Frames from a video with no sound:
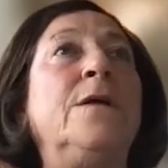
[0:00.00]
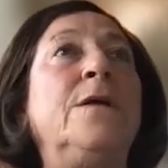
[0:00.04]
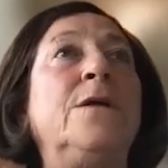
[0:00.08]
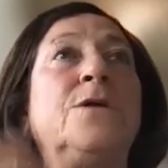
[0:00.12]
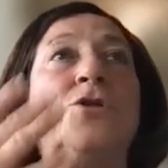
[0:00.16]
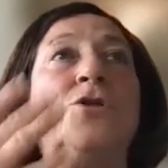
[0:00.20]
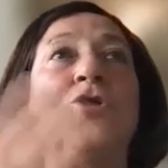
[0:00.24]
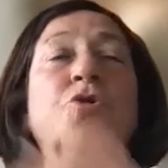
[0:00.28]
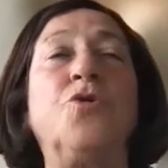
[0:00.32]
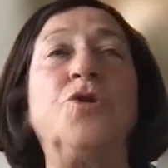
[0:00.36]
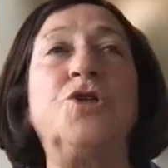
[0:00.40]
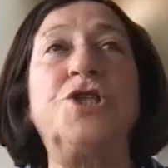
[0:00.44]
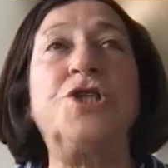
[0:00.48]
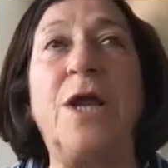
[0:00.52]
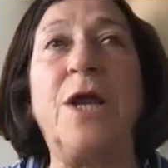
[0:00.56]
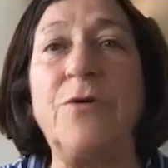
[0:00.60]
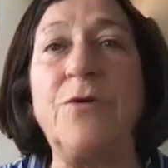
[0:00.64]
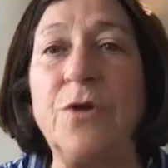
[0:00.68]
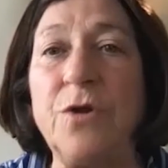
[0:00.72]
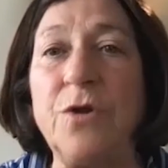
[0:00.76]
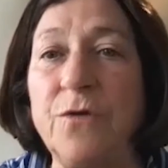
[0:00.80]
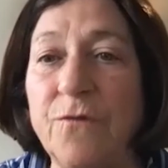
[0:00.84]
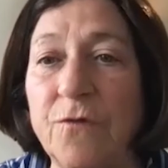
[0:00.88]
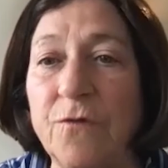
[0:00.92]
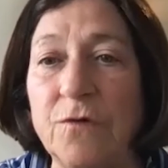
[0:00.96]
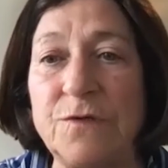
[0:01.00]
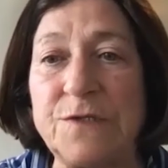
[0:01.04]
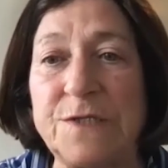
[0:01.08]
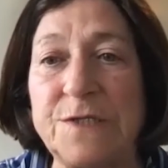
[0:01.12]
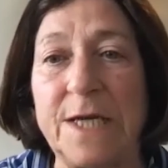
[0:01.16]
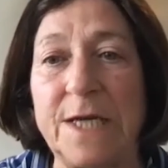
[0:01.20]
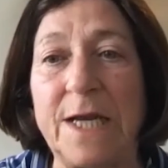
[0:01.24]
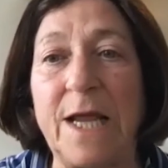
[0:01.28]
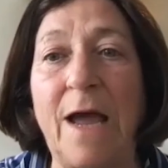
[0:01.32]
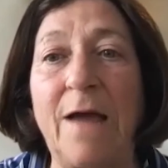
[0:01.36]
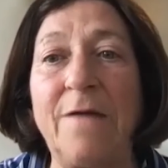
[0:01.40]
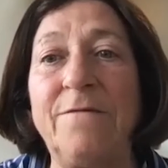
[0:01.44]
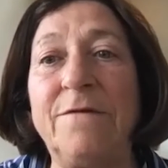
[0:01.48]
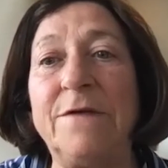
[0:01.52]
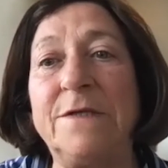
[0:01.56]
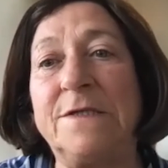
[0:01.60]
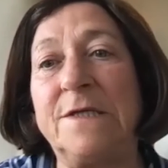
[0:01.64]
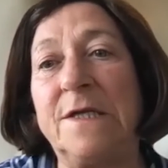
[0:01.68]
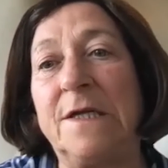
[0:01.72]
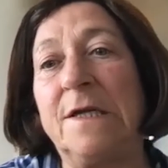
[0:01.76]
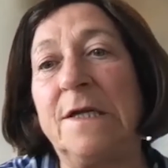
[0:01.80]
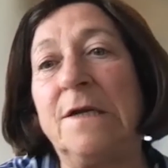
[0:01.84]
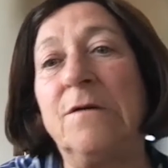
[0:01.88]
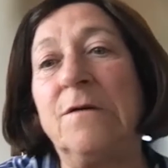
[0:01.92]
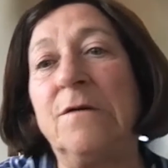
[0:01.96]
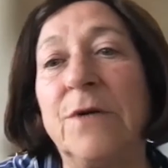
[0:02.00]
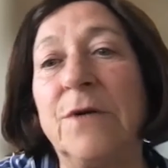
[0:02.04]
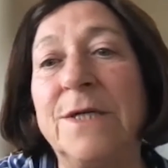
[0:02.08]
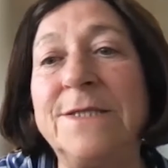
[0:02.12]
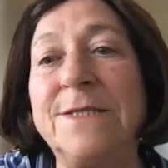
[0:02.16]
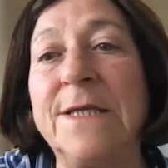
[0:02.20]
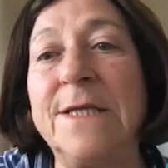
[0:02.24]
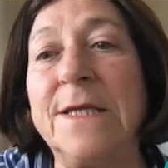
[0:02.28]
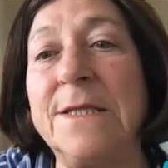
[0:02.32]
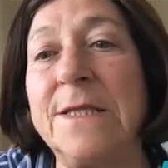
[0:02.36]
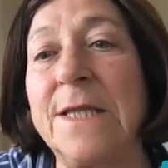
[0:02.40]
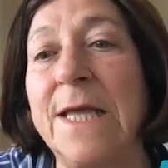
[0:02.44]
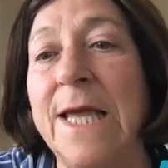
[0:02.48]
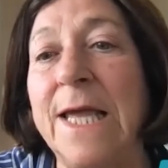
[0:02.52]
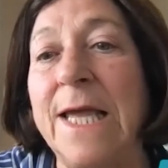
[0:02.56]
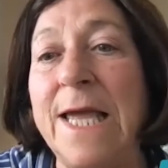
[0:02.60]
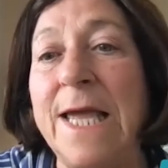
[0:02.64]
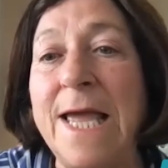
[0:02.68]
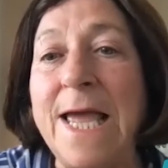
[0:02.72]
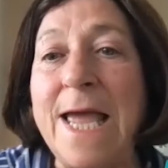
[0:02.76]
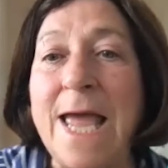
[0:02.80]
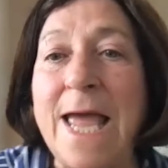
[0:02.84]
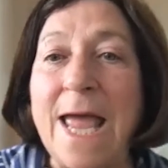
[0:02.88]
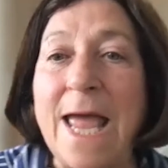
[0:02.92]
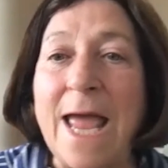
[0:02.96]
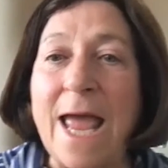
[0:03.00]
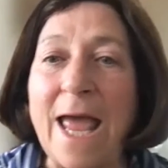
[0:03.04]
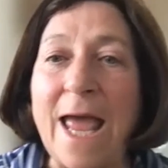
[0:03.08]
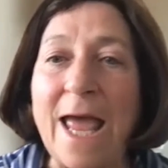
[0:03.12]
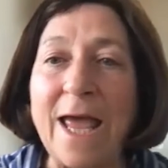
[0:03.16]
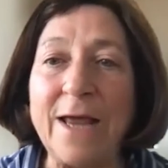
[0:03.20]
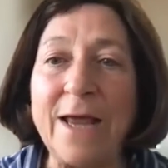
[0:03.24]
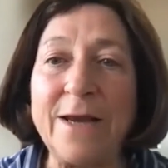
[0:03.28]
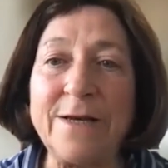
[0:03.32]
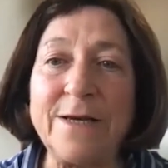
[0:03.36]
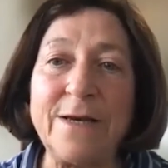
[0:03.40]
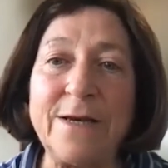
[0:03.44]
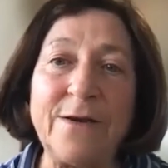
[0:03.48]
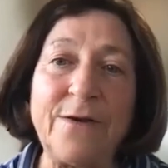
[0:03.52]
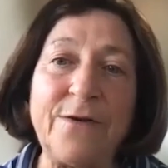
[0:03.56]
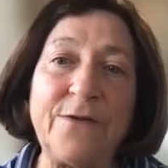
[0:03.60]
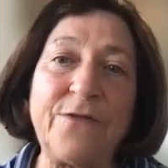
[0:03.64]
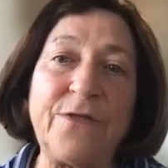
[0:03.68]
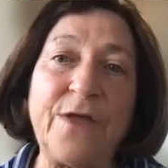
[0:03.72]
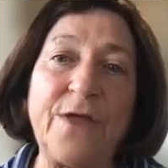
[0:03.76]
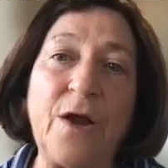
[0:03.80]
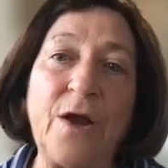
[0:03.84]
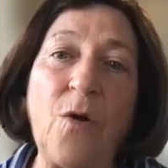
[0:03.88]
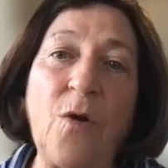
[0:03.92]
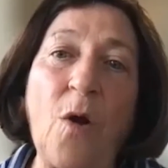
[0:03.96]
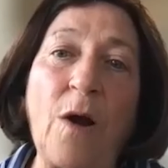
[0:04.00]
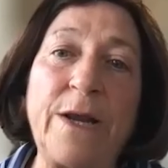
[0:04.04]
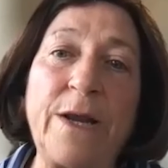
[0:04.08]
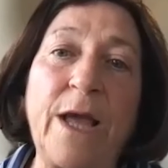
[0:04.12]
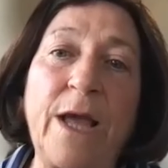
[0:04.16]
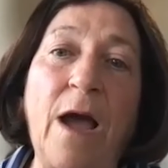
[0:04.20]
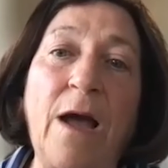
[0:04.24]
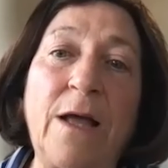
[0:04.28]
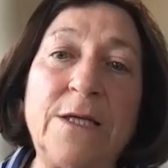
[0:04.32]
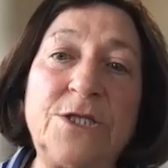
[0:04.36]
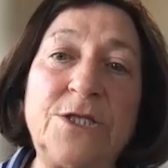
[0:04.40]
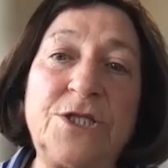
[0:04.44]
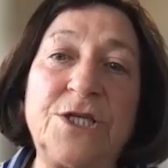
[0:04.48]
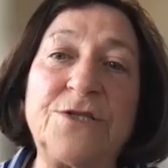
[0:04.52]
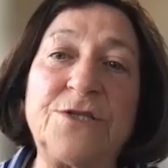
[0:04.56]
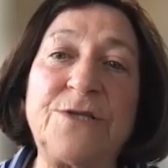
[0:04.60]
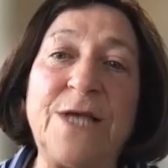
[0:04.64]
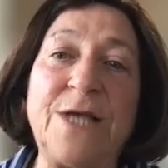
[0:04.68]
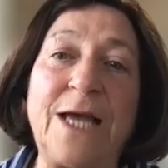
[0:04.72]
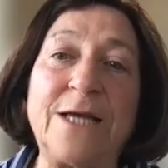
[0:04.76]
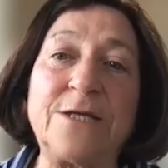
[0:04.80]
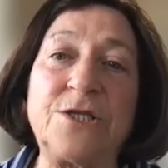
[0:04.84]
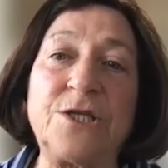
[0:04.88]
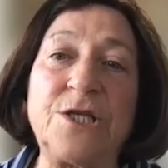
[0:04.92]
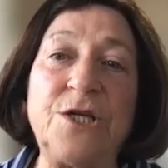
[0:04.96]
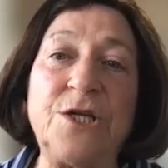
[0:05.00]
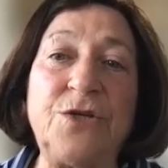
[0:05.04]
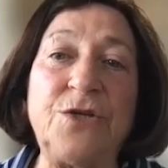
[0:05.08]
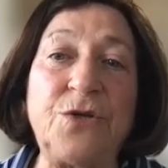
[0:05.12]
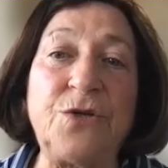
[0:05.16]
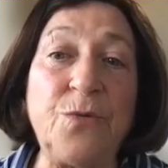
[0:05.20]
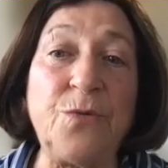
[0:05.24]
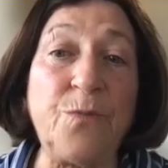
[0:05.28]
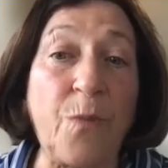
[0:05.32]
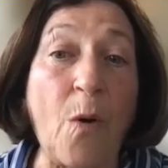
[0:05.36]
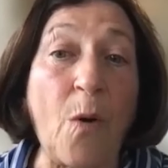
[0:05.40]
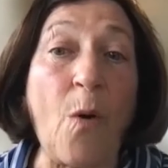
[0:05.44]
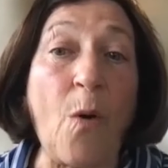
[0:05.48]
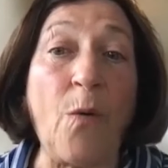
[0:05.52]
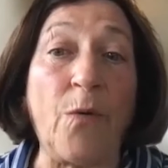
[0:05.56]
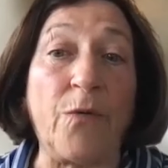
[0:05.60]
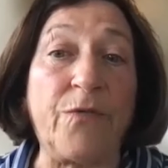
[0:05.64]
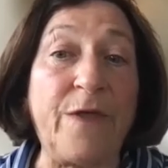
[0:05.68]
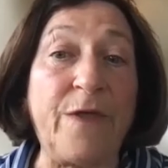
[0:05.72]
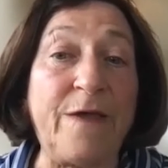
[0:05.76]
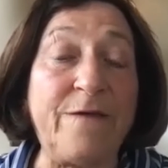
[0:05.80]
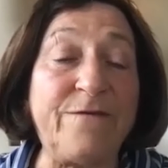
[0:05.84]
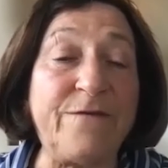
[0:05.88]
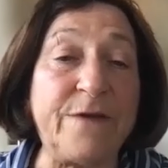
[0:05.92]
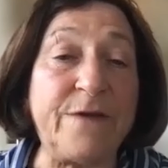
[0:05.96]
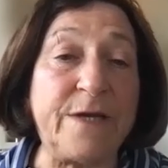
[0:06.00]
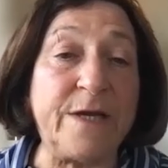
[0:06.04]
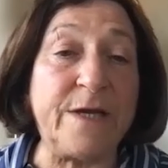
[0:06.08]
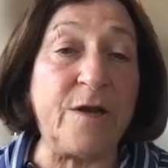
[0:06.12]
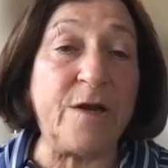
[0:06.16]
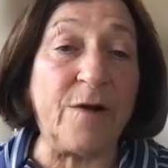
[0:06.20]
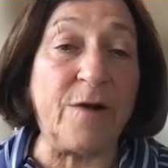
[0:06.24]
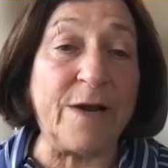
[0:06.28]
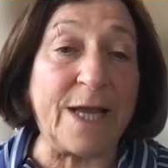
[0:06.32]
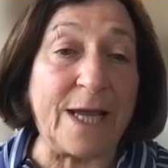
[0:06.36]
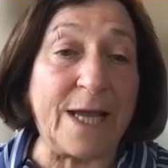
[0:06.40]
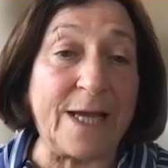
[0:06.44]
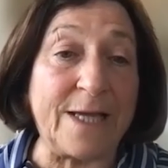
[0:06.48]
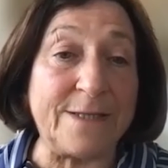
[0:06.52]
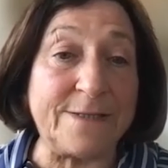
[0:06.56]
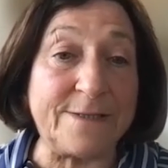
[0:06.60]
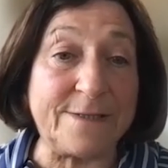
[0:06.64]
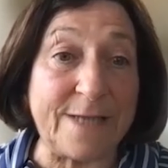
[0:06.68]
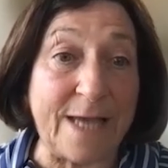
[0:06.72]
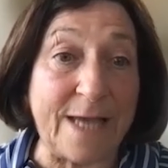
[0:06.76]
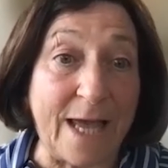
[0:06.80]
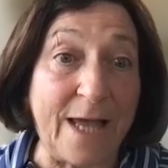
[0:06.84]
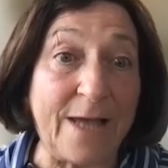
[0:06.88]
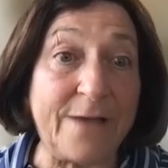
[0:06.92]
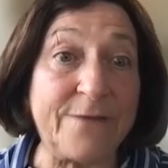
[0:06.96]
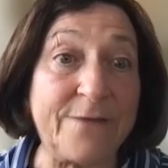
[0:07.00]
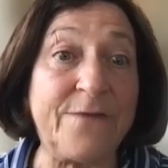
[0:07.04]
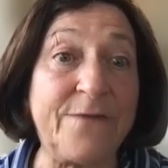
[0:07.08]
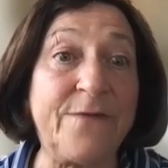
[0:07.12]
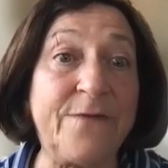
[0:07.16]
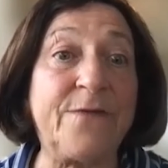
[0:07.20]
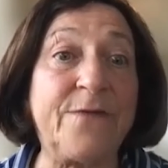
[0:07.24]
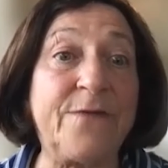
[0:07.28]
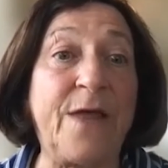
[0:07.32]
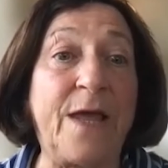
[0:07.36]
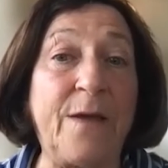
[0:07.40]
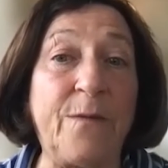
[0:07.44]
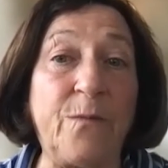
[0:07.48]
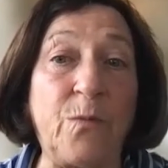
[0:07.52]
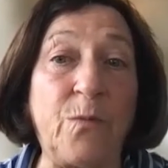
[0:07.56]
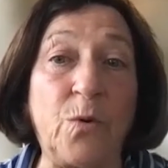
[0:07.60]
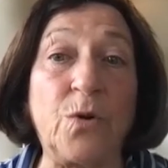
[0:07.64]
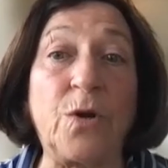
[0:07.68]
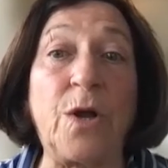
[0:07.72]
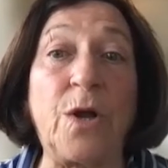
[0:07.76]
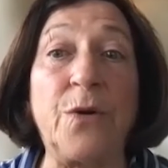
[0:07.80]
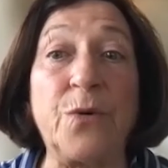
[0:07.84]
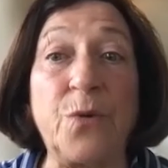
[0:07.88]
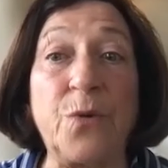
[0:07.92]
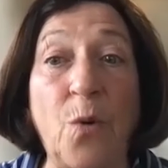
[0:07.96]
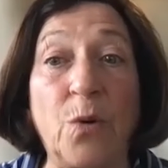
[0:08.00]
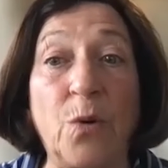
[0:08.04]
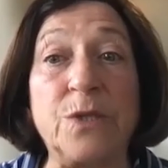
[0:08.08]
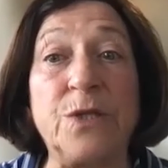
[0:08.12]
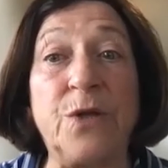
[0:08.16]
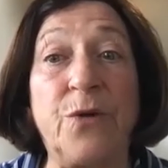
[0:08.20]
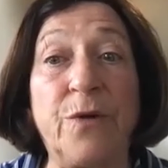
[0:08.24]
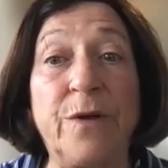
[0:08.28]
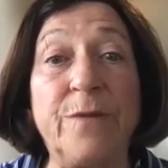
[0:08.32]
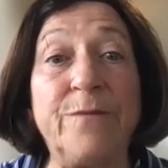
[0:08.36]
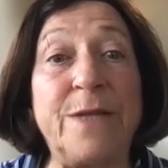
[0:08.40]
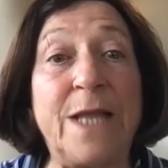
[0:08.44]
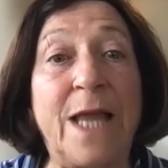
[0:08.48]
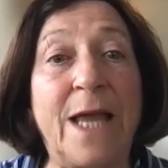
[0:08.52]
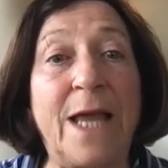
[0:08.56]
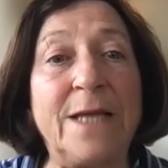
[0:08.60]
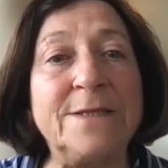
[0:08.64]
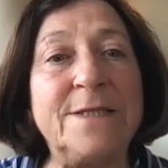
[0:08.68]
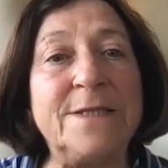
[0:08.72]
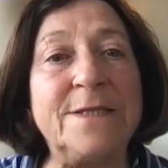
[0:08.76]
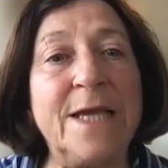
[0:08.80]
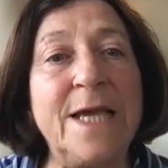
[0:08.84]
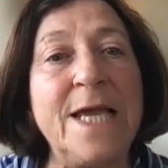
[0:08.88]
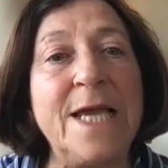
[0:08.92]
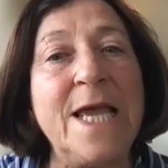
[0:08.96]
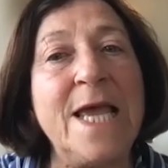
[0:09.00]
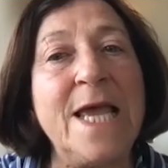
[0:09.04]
Georgetown University, I visited recently, and their audiologists actually do both. They fit hearing aids and they work on cochlear implants.